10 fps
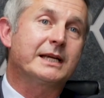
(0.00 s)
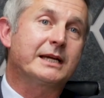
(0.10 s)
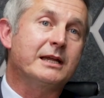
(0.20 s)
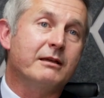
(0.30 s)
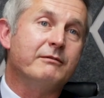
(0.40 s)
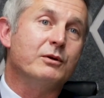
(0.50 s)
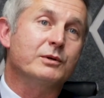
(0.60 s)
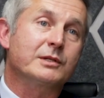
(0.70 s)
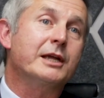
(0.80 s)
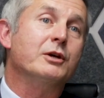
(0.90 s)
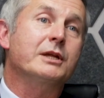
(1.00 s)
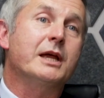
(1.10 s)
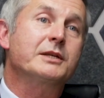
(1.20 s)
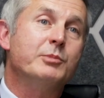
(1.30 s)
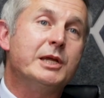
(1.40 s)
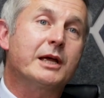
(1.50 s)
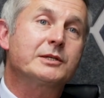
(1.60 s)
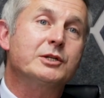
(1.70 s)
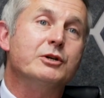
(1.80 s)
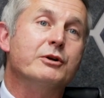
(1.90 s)
I can give you is let your yes be
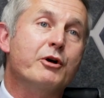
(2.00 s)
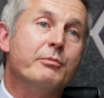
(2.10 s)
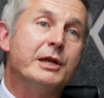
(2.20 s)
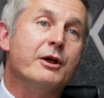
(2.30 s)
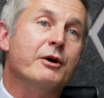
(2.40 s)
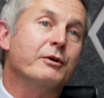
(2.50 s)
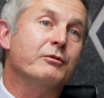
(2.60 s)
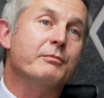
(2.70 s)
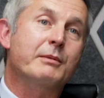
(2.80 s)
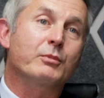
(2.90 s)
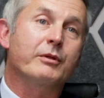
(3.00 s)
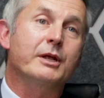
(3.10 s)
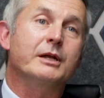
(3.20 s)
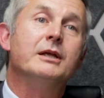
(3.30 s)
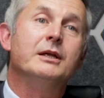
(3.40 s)
yes and your no be no, and remember that